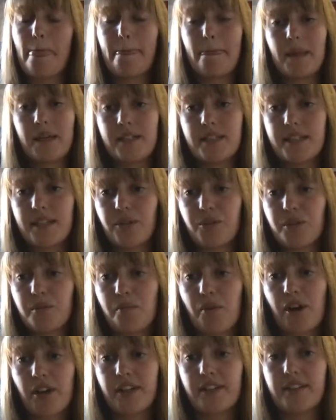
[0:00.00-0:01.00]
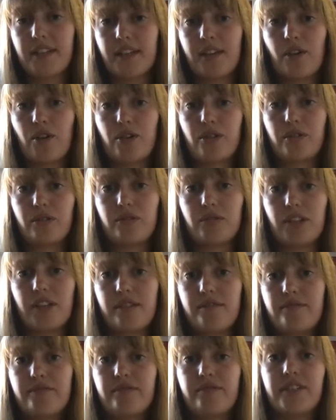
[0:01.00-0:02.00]
and sales and marketing all
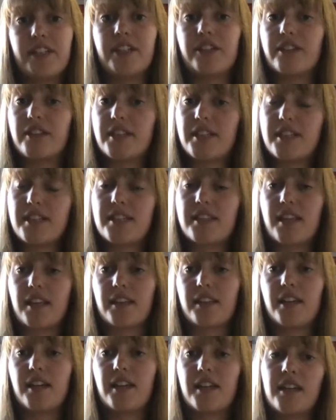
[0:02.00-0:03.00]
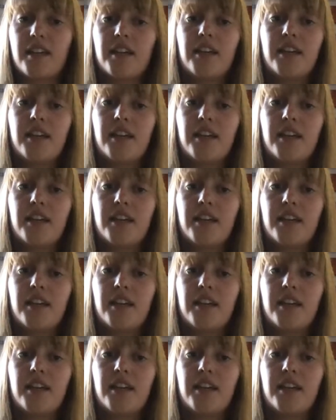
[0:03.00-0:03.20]
live near the distillery.